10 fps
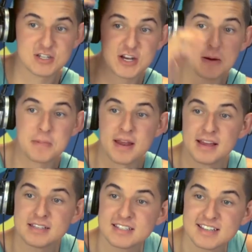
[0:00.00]

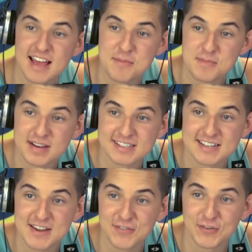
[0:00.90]
cheapness that makes
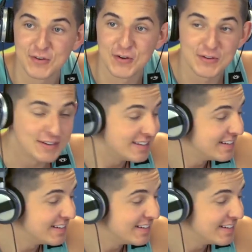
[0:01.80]
it difficult.